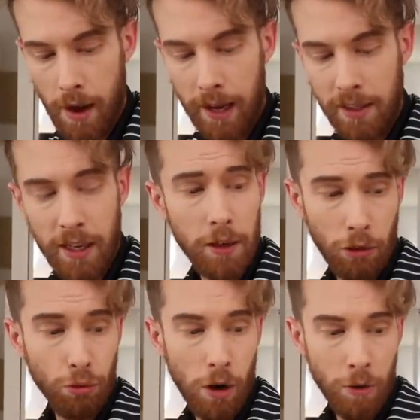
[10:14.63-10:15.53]
I tend to
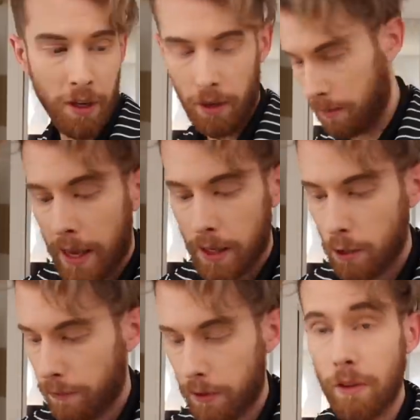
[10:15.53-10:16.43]
throw it. Thank
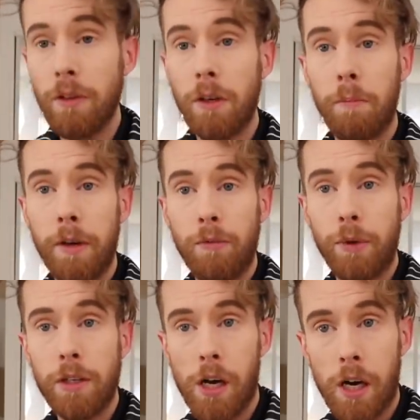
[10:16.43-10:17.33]
you for the little bit of
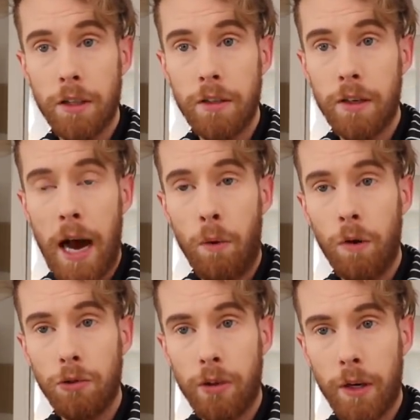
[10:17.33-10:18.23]
Wisconsin. I
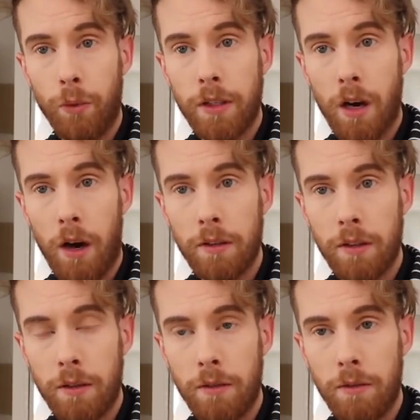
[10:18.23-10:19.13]
will drink
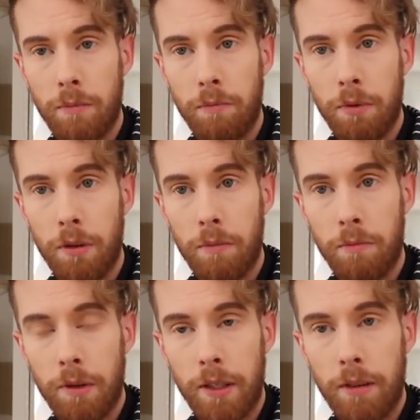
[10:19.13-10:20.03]
Wisconsin
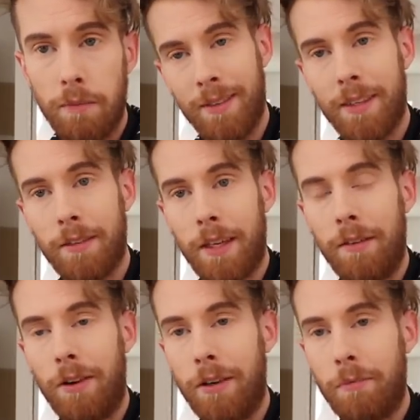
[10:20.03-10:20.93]
bleep. Sounds like
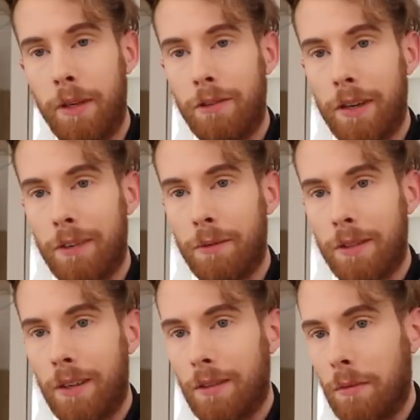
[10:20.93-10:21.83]
I've already been drinking
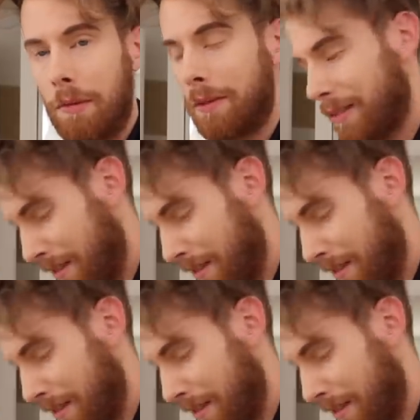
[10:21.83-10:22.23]
Wisconsin bleep.